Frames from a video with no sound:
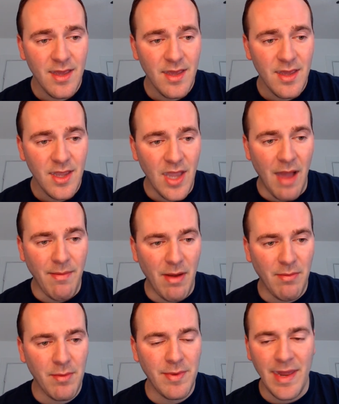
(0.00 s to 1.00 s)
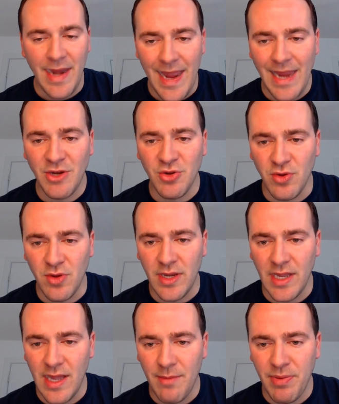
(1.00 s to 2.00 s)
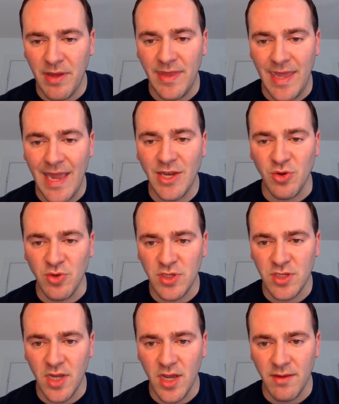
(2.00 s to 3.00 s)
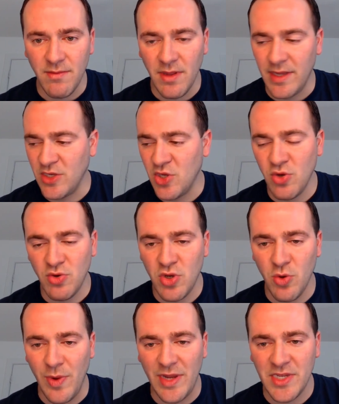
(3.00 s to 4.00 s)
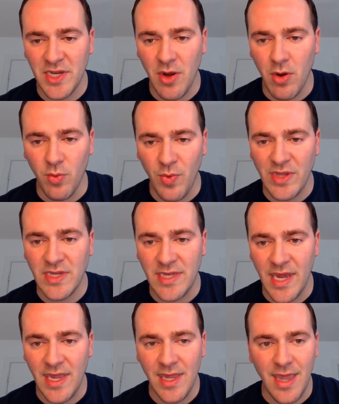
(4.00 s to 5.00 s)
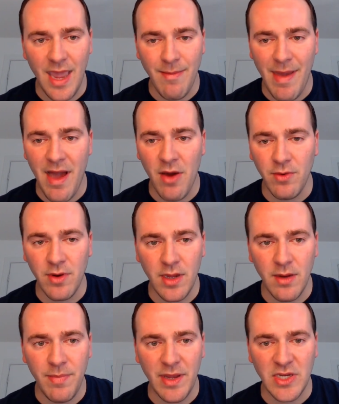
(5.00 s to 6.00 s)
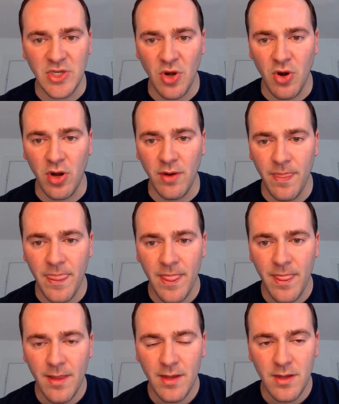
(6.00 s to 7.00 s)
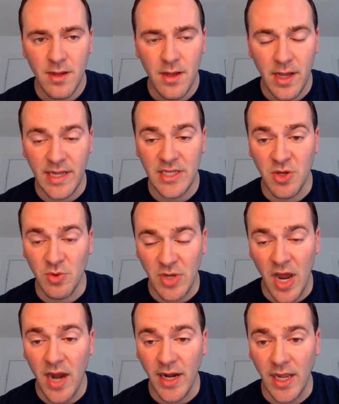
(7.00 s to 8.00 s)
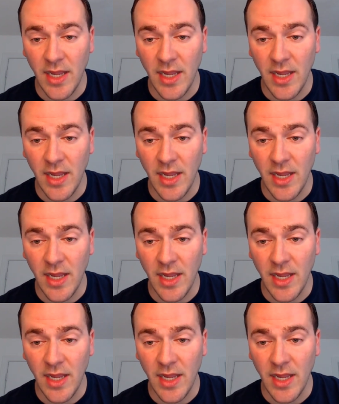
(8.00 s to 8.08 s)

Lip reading: I remember that playing the Angels like two weeks ago on Wednesday. He came out in a big start against Ohtani.